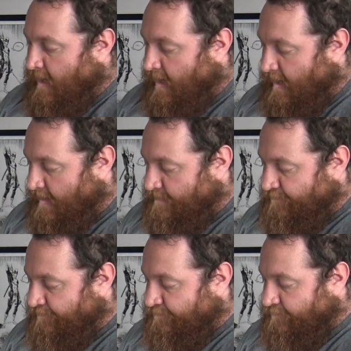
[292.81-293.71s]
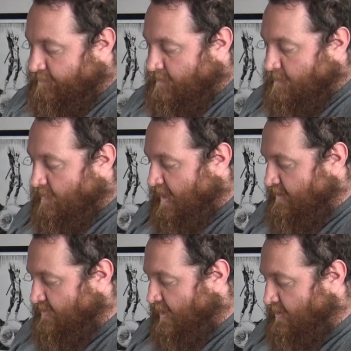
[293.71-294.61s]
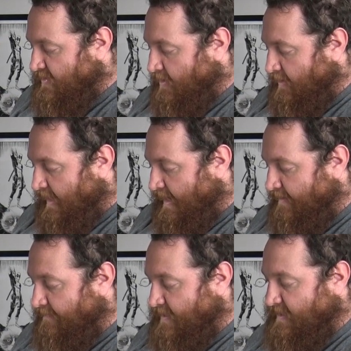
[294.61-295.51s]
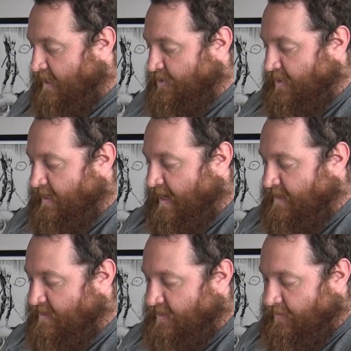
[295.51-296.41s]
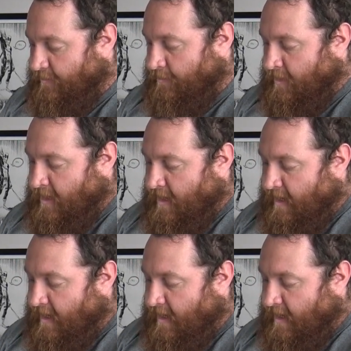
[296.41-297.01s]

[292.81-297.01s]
And there's also a lot of discussion as to